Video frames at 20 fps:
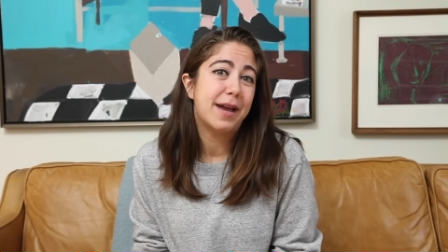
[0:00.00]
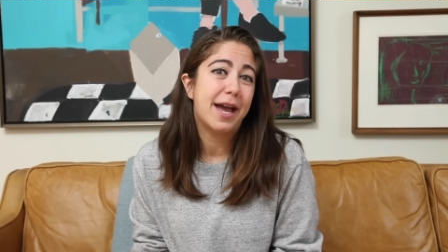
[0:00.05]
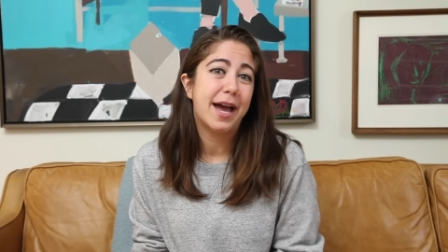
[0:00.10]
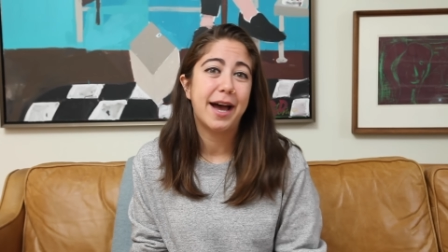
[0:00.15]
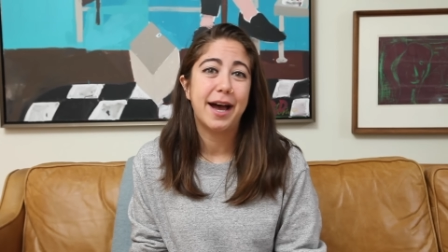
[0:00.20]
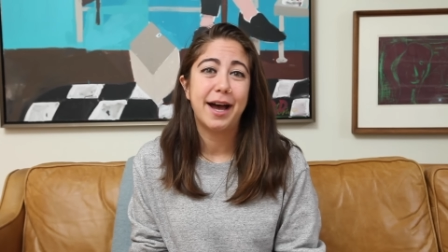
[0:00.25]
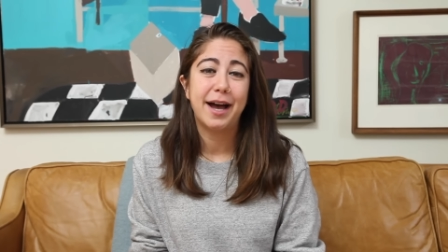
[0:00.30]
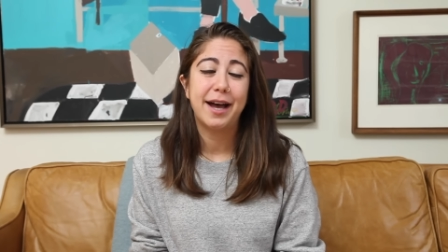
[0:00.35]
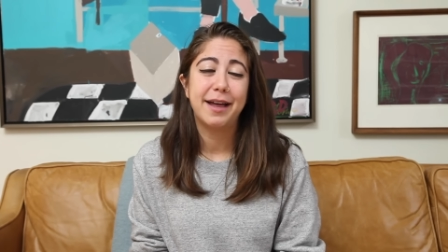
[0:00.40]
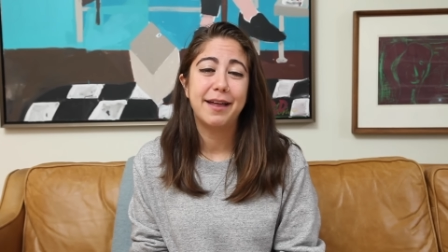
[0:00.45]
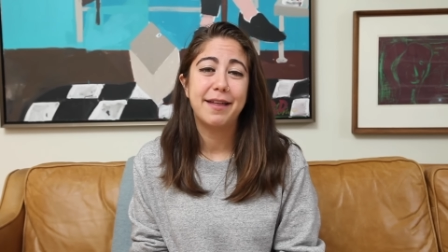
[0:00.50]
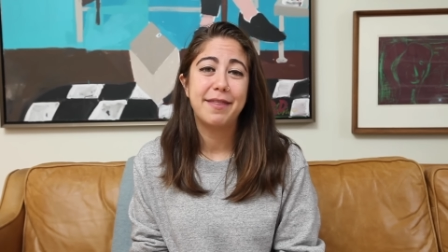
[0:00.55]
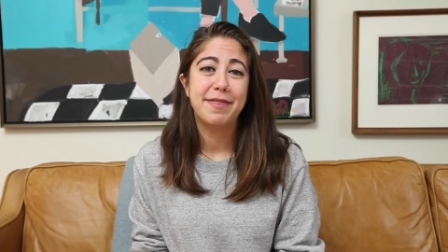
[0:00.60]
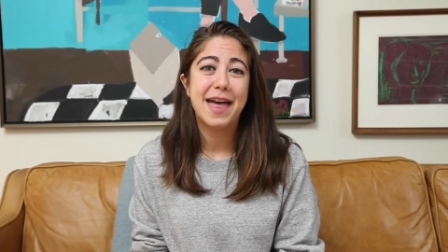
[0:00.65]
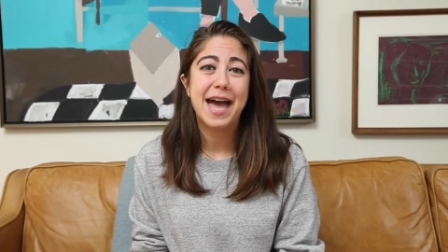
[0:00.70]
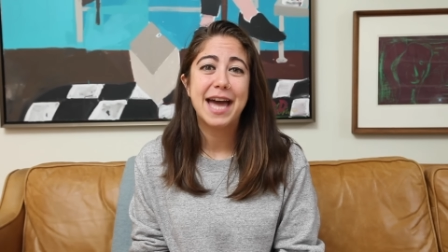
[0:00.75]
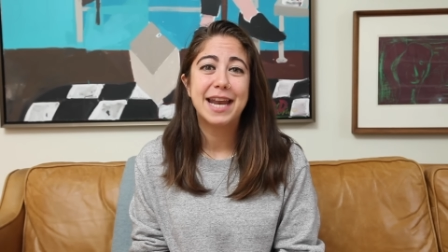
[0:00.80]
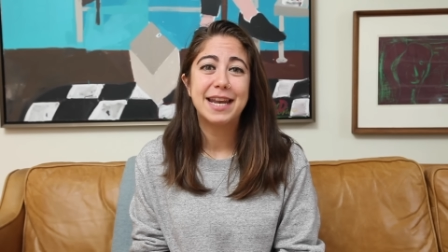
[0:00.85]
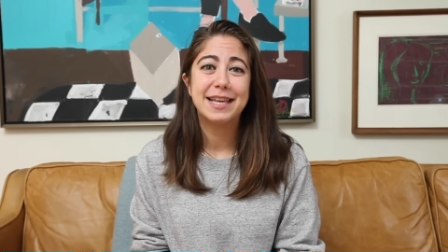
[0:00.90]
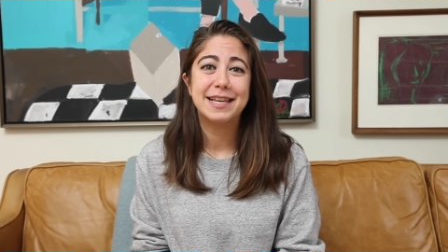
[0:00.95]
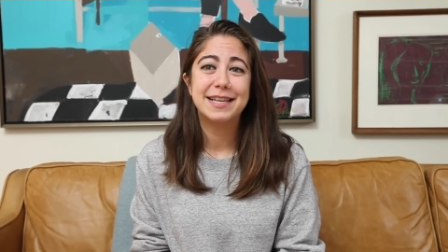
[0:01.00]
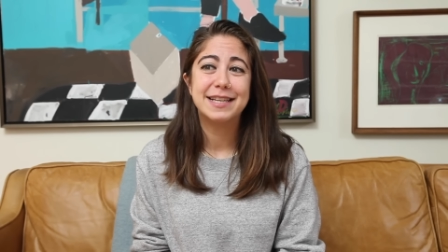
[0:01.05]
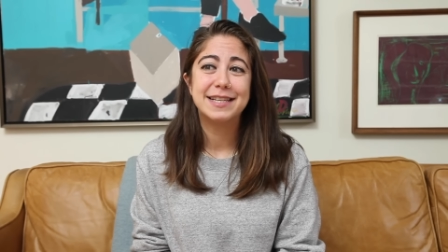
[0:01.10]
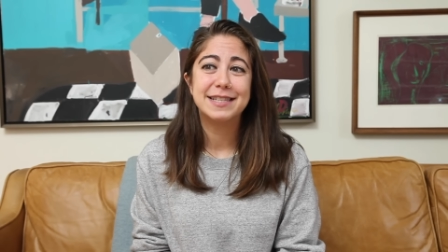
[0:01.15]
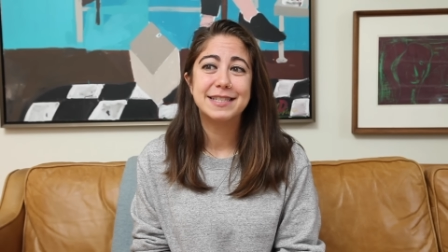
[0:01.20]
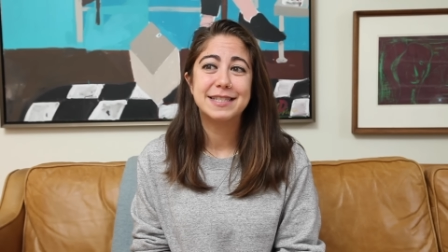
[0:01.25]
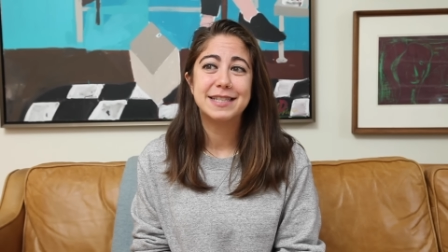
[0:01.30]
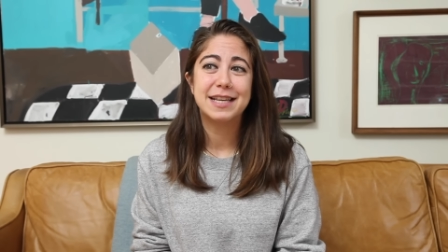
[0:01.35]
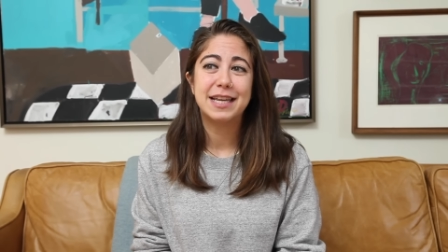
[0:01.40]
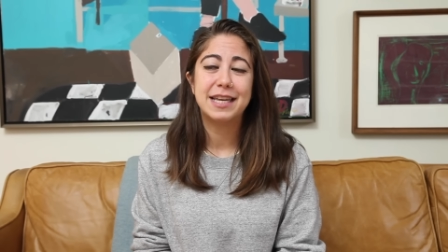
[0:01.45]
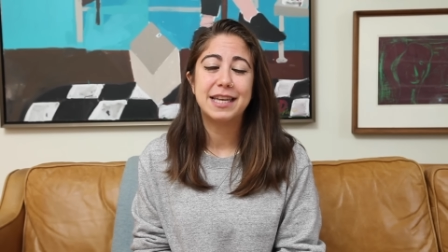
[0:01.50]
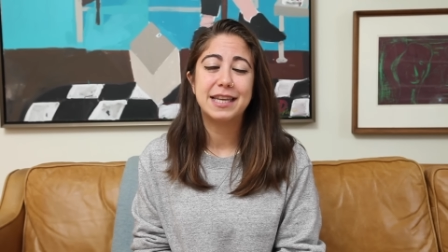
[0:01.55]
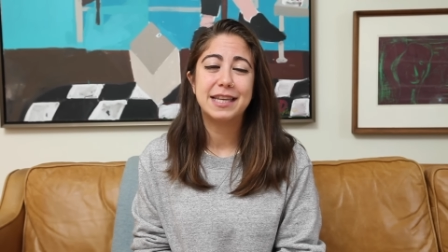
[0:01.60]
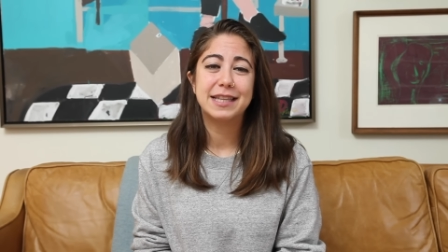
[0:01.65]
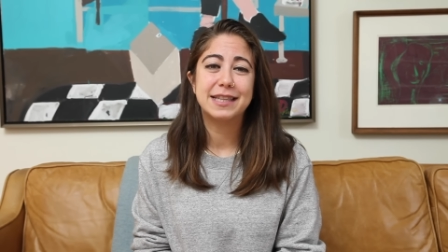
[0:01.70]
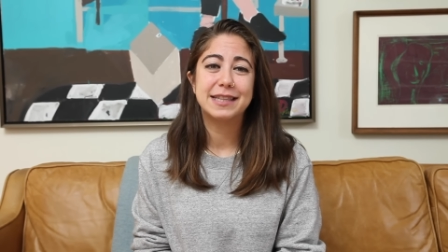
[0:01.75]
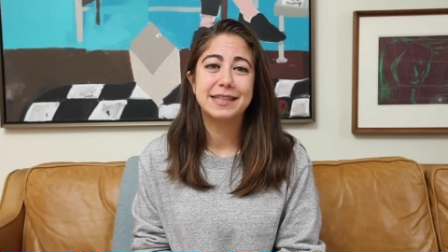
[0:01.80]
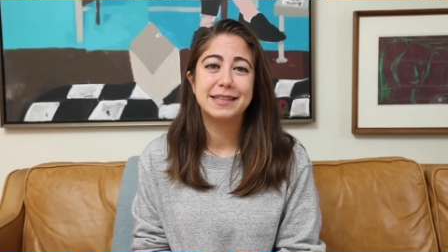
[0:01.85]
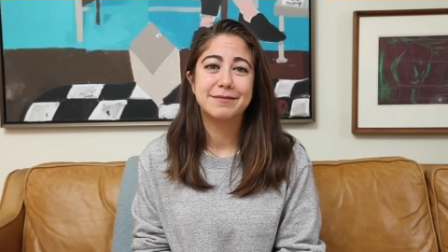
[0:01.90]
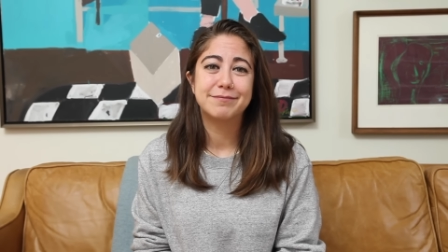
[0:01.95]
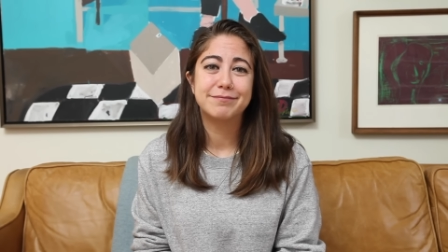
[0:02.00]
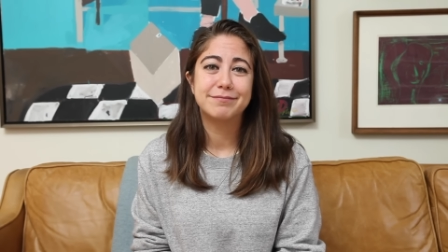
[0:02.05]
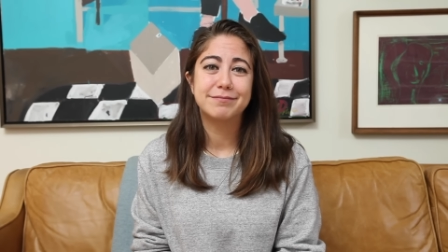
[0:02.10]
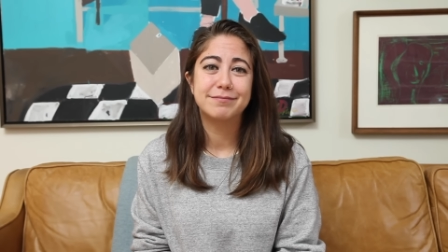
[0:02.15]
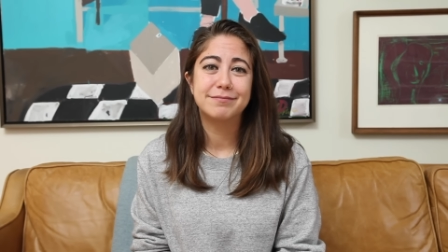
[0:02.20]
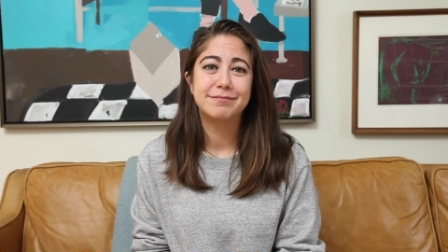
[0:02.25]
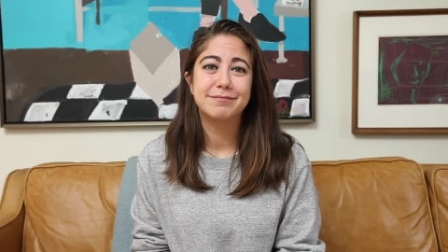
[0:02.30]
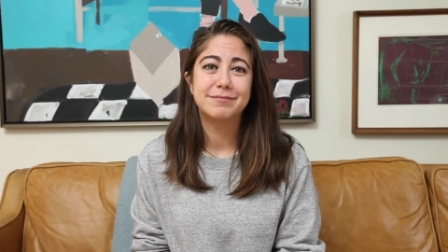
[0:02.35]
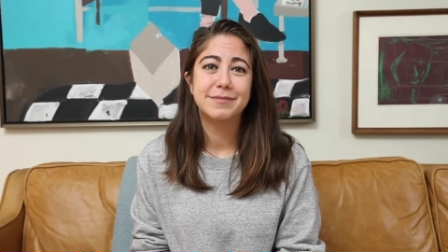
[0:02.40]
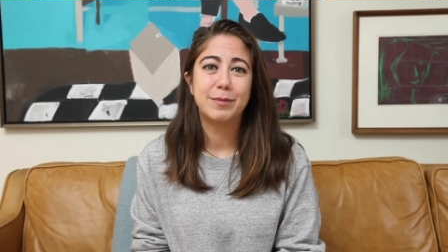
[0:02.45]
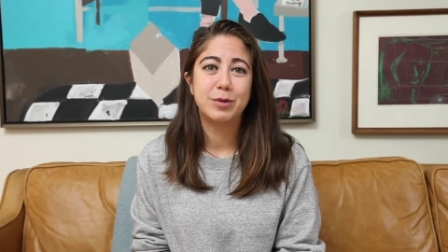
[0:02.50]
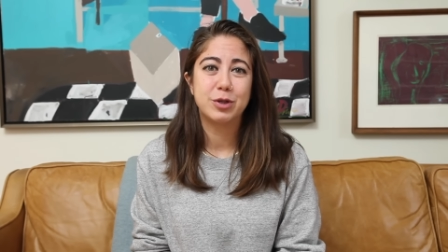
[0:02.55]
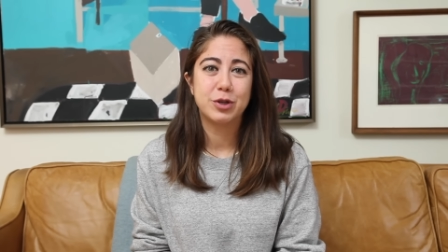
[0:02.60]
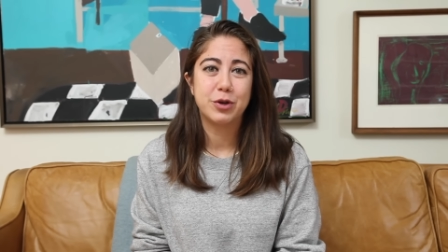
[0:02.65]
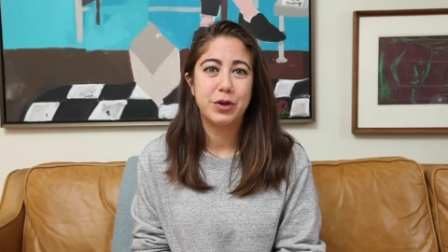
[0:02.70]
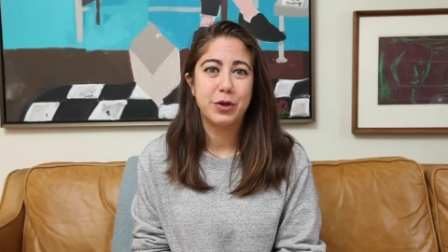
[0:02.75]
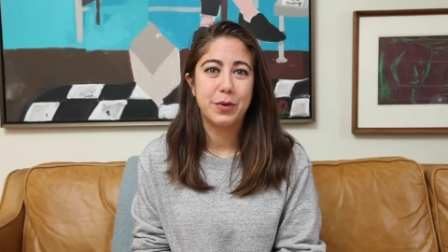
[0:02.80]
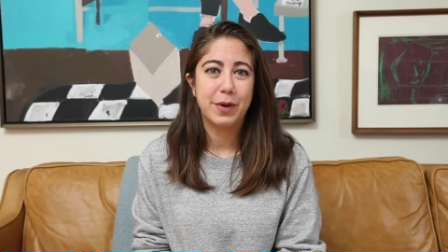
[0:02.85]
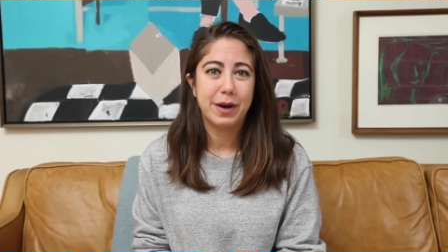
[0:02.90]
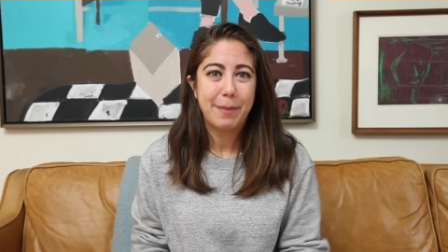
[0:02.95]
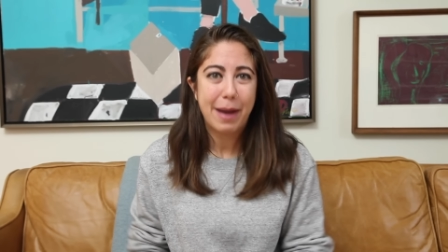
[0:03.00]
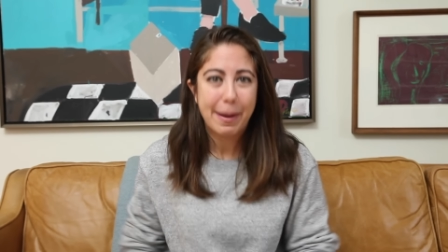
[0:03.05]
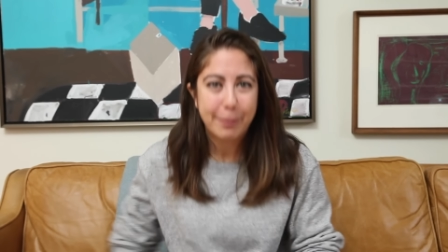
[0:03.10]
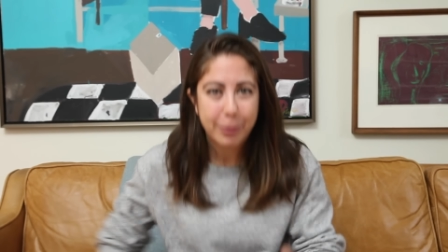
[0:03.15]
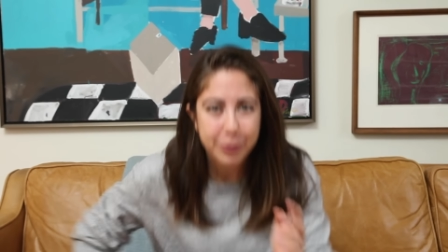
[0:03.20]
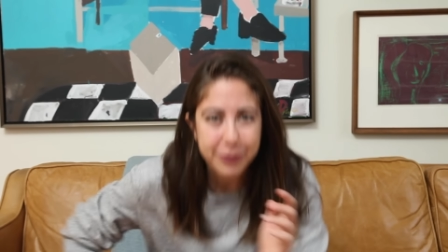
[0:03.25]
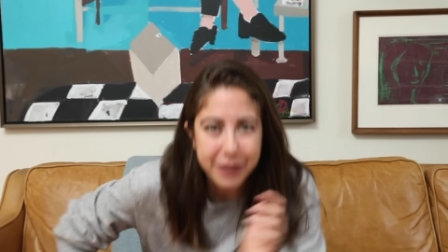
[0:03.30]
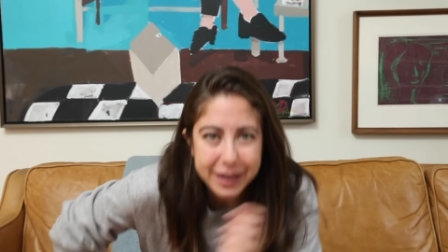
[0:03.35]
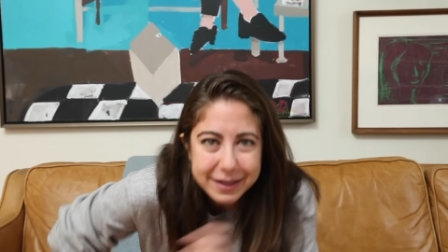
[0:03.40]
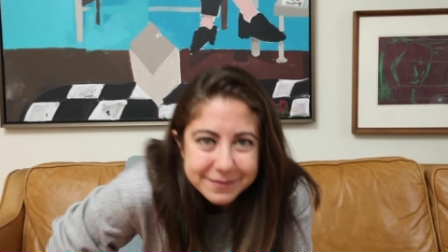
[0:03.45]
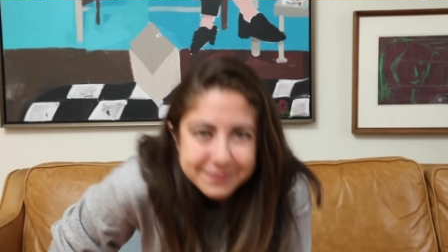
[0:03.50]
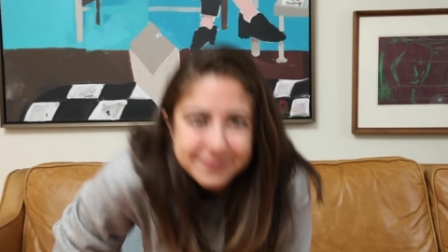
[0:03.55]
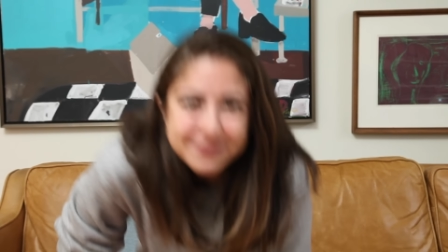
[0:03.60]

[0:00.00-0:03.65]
And that is, let me show you on a map, hold on.